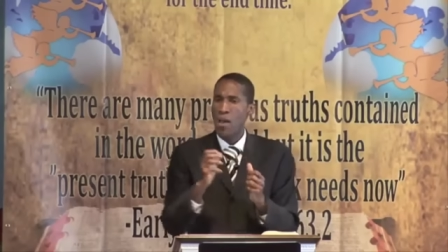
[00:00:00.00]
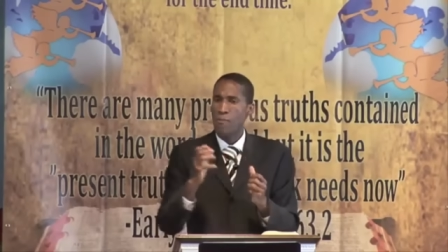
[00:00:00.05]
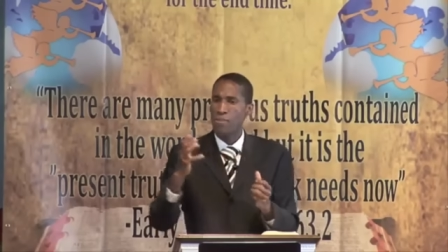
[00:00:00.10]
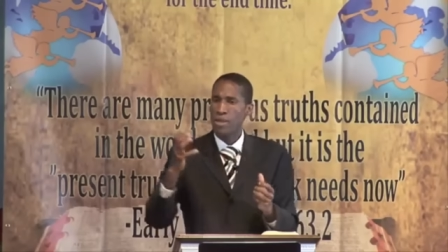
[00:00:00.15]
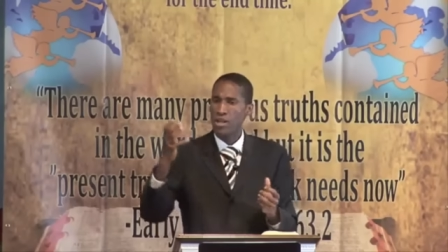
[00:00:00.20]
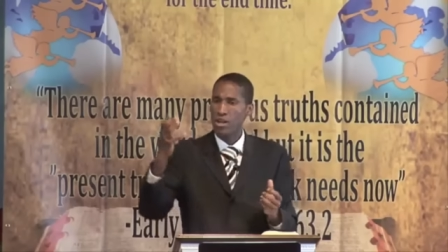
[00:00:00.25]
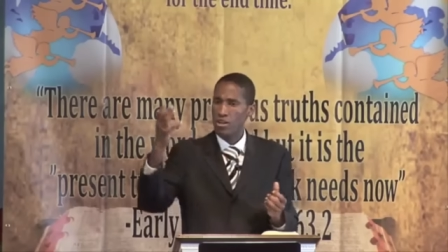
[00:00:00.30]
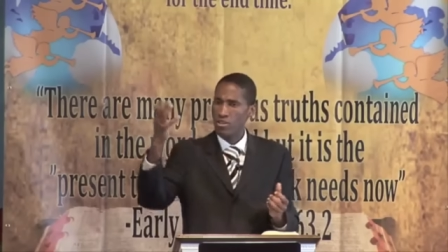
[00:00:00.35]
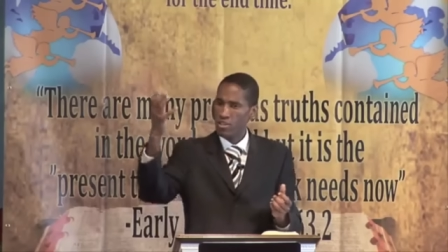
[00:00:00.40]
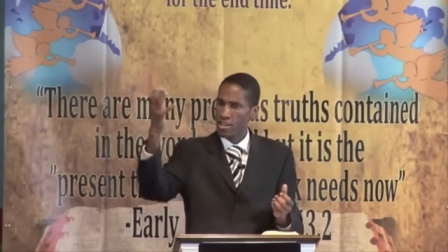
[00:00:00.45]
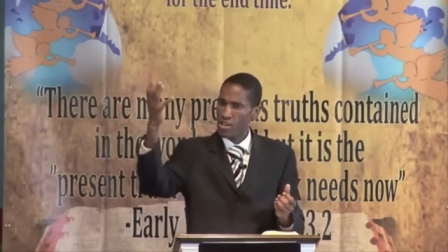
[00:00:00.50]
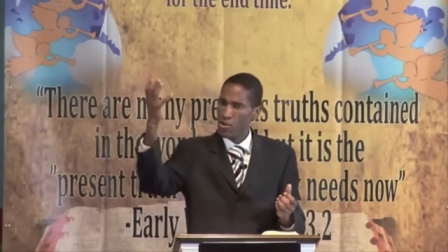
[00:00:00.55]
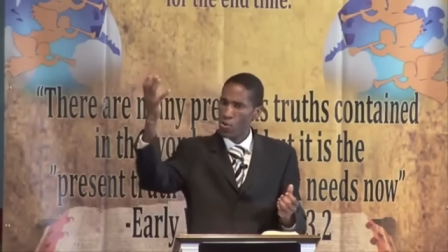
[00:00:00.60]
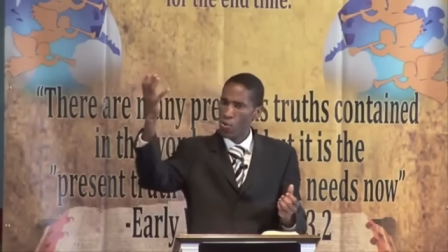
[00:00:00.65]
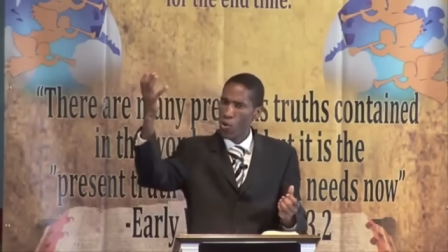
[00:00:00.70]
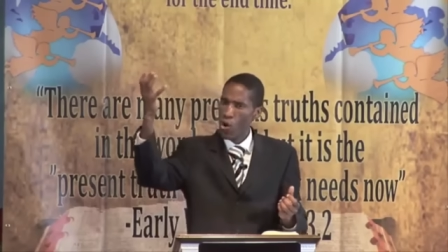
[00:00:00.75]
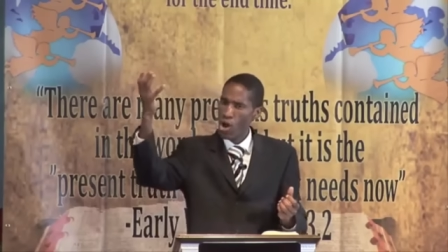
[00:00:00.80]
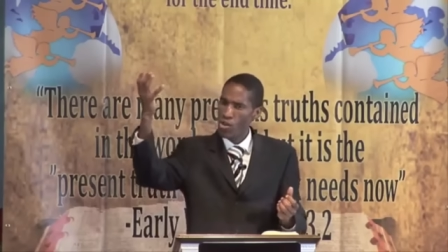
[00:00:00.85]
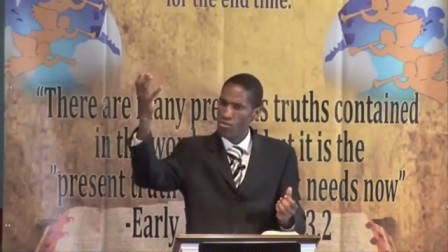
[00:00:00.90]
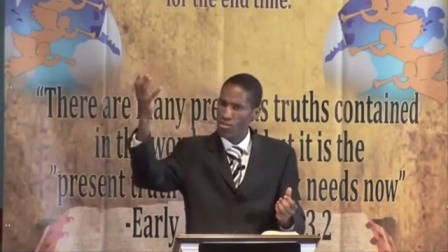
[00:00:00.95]
Because it
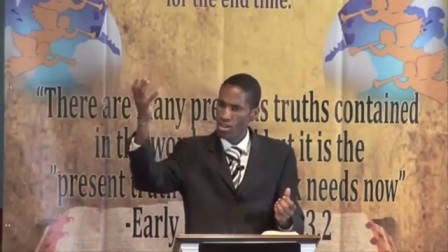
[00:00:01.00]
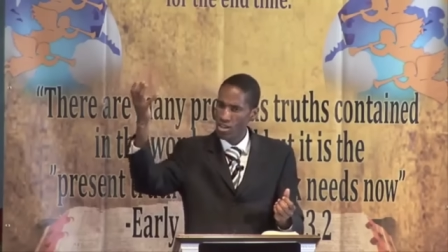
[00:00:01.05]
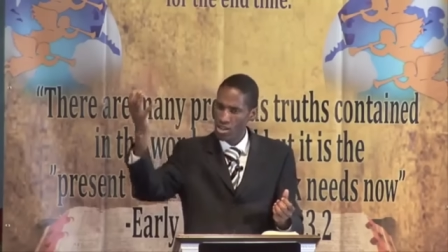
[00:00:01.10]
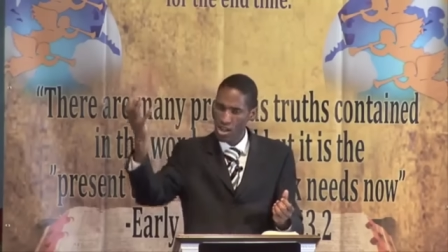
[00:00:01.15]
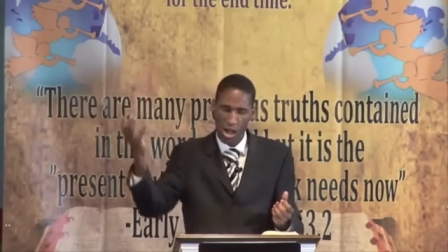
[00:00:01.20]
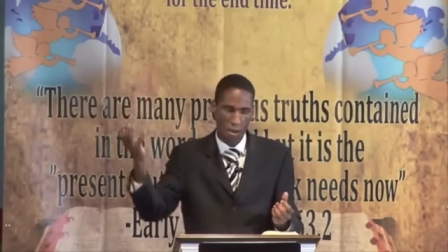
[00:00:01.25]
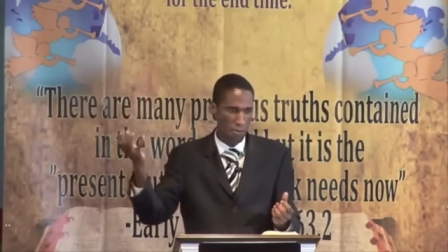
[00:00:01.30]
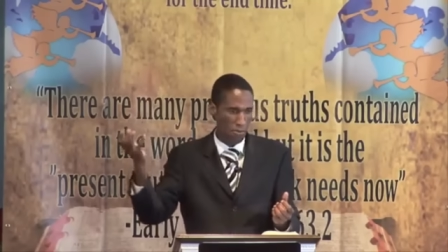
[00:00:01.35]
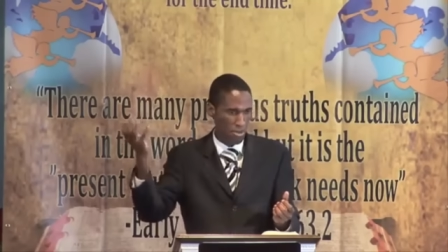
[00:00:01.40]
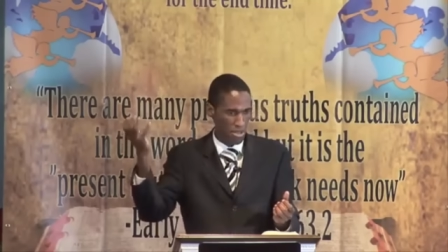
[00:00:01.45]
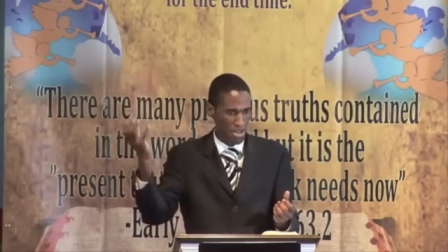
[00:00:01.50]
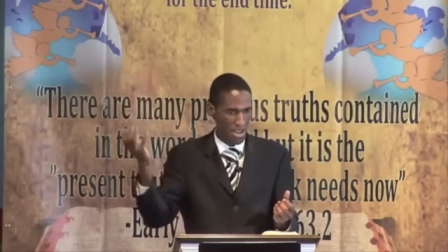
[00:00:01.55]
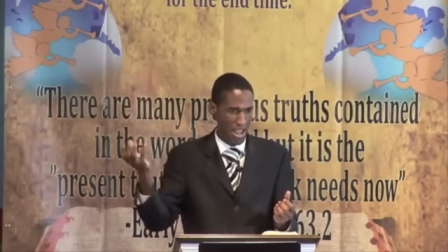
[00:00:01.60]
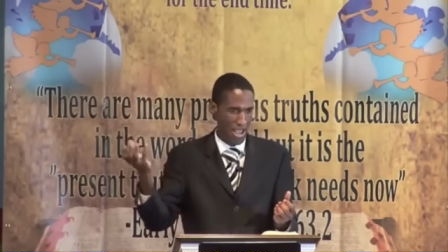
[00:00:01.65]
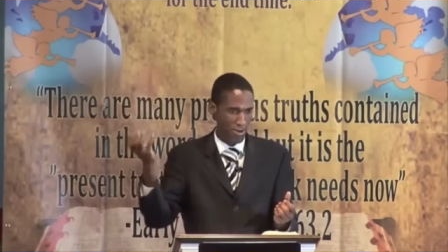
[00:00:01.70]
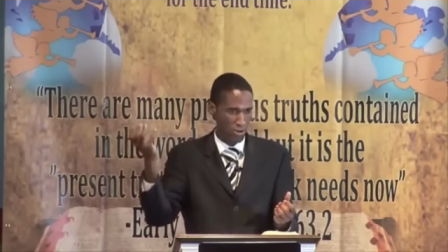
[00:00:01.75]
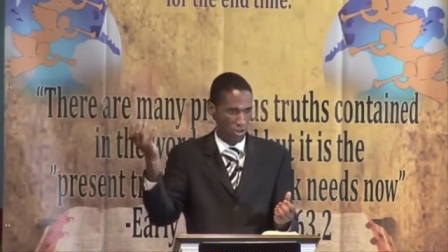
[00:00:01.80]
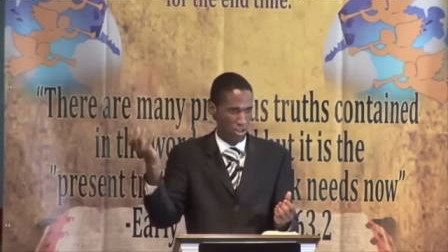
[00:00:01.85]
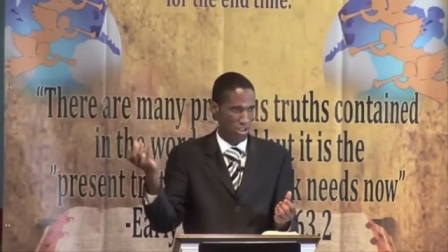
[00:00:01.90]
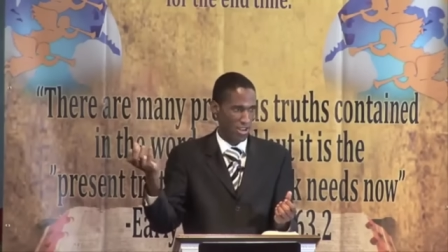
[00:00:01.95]
was a
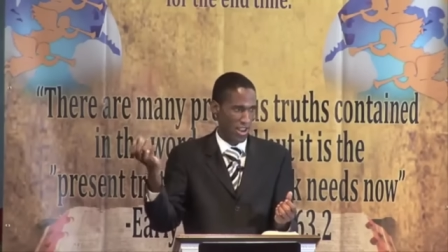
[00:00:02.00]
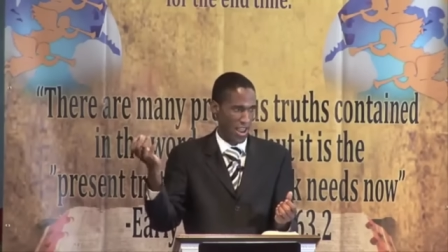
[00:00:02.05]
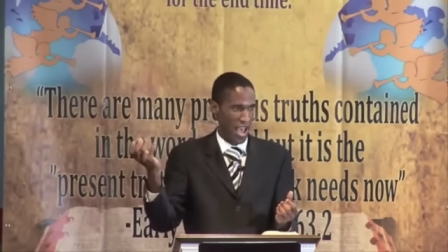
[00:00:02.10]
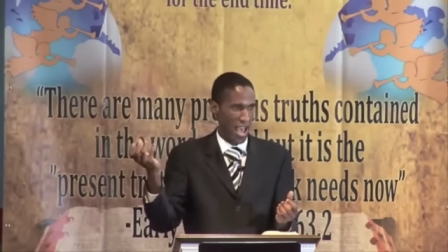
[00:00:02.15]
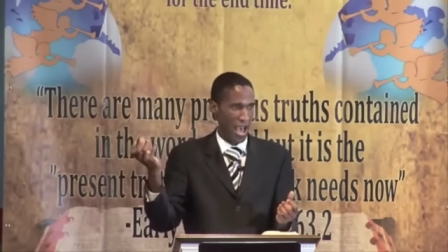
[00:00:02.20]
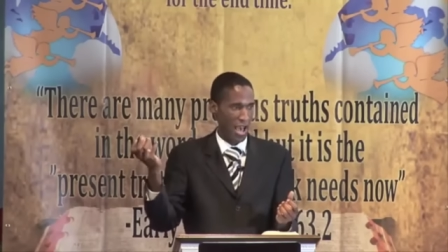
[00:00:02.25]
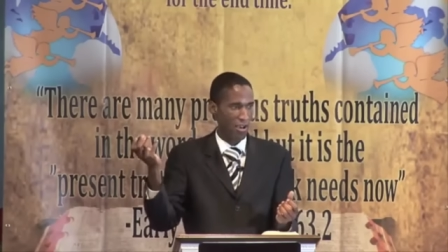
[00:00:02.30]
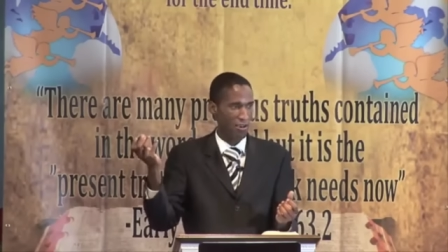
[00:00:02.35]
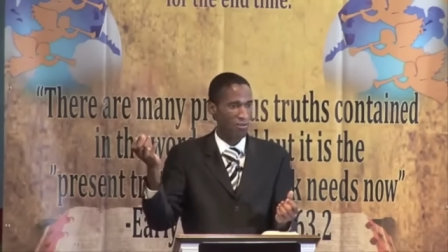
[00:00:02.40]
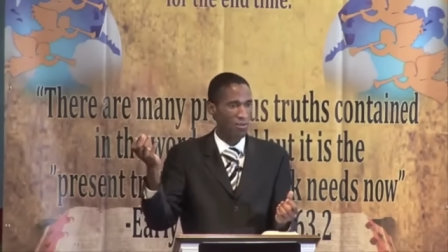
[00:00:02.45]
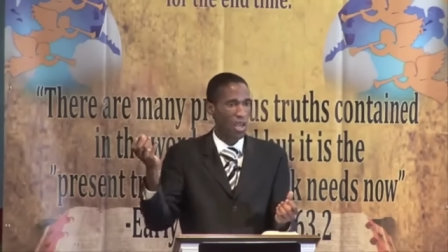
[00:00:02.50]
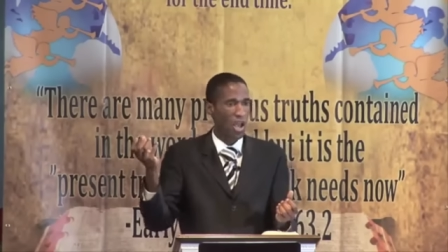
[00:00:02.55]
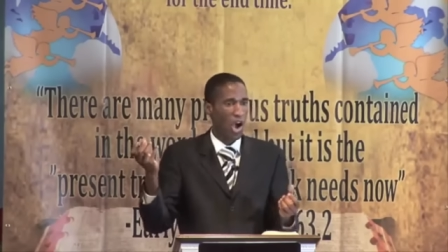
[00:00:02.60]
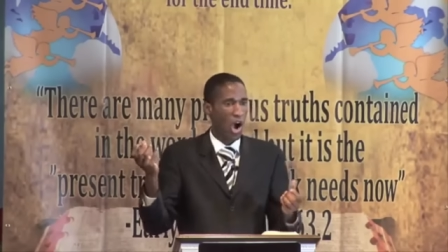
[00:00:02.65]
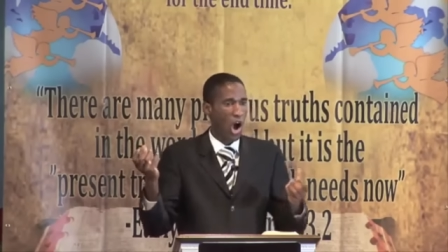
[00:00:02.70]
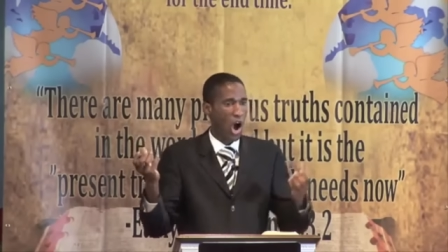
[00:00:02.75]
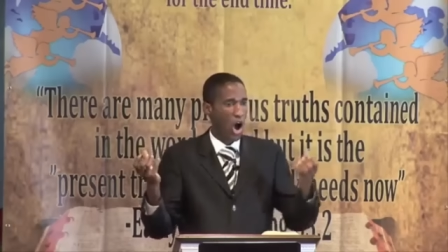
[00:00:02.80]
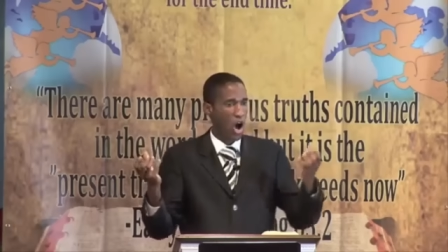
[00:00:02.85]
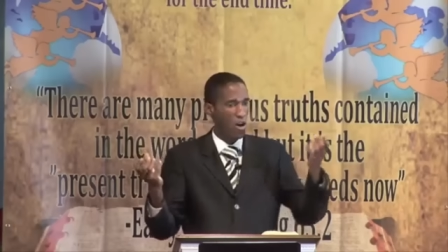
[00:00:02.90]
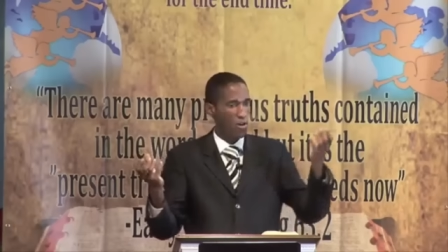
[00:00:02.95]
combination now
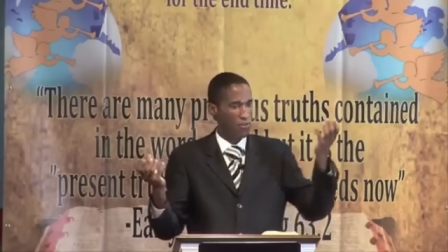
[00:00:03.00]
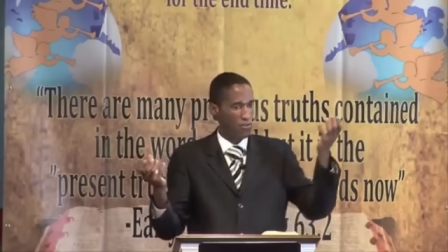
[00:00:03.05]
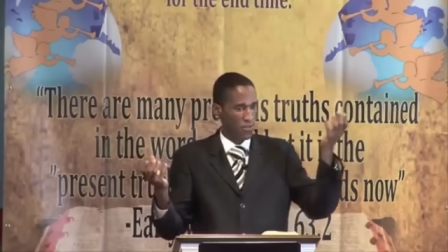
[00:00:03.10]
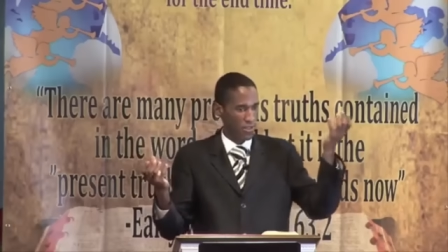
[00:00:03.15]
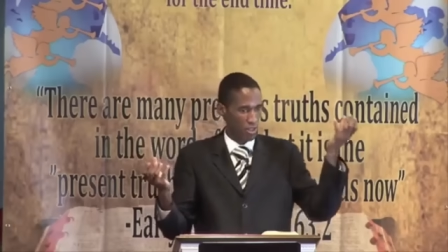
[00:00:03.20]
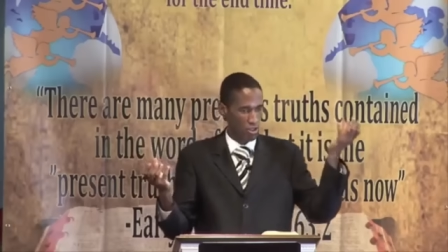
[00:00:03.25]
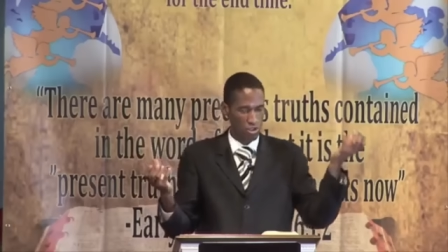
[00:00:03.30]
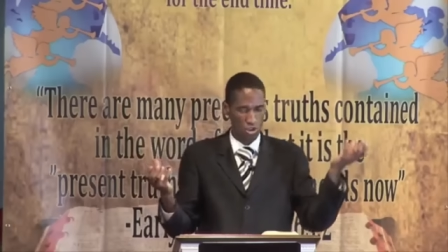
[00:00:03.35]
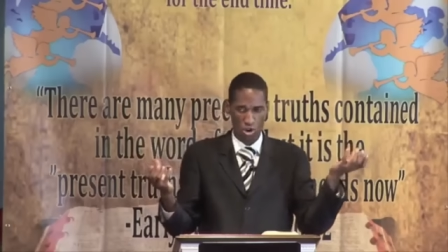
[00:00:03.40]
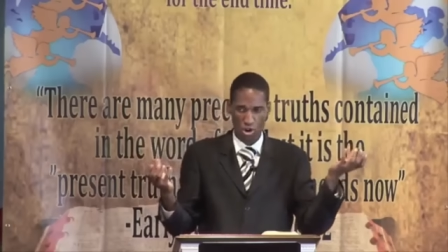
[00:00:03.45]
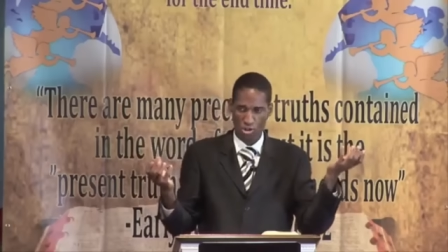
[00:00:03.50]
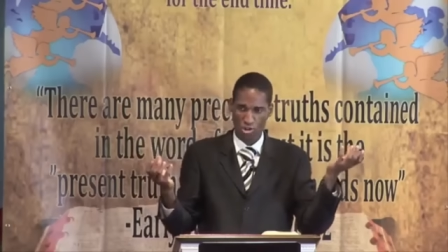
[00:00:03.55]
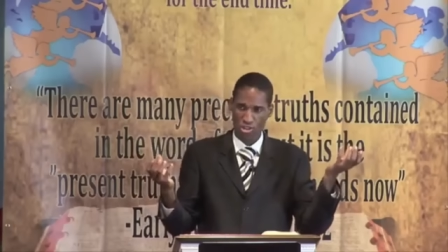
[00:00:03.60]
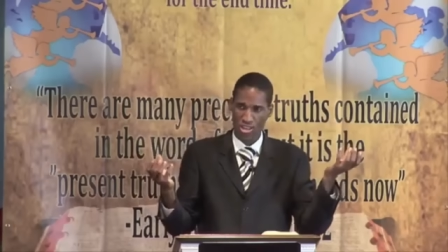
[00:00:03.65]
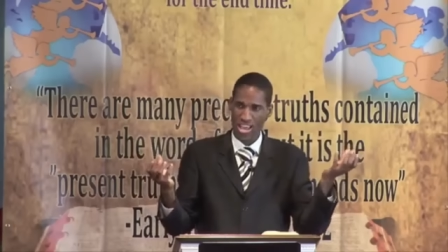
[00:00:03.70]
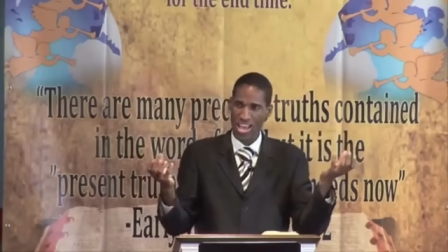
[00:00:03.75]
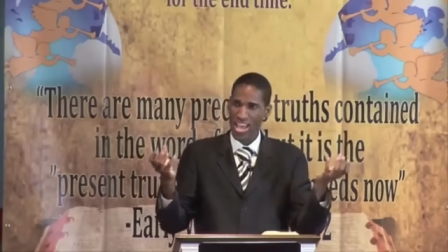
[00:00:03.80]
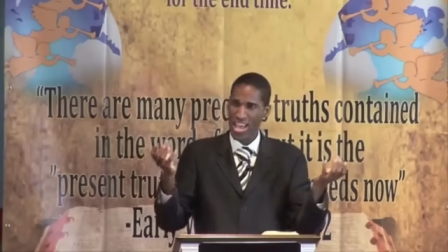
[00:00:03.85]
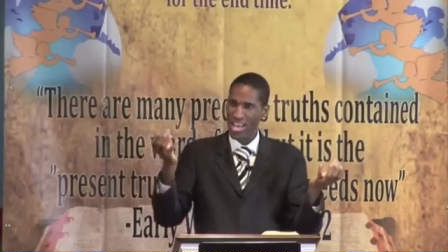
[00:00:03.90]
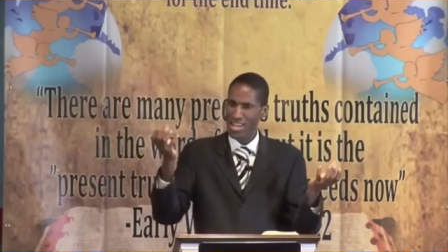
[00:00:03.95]
of church
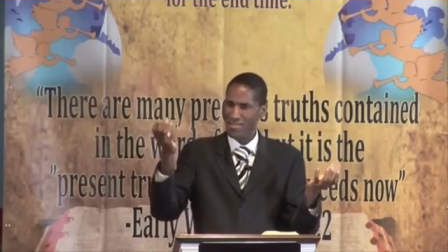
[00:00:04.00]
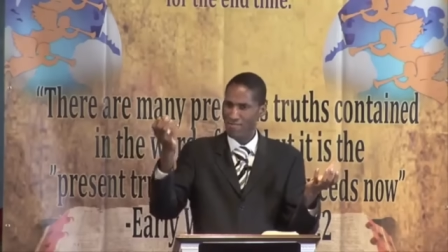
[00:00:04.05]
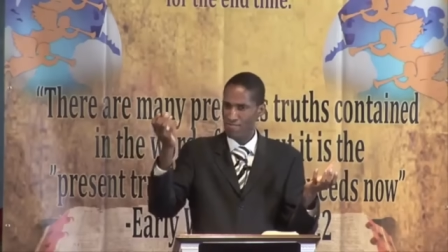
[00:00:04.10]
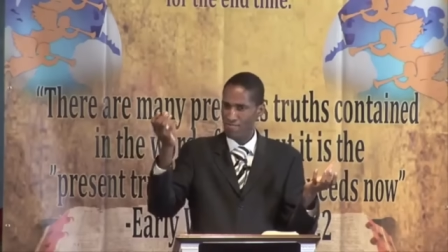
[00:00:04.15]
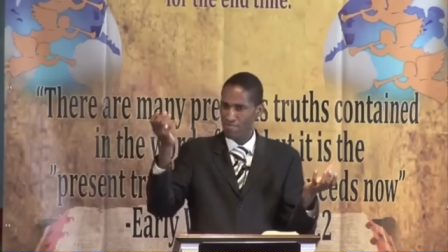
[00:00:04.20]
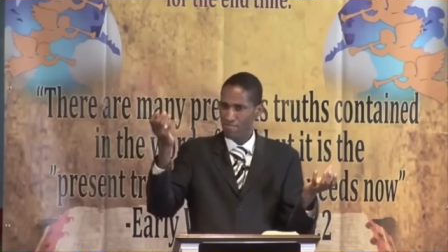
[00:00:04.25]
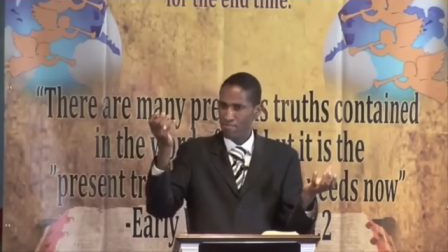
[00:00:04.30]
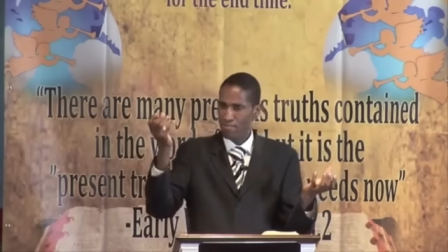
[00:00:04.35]
and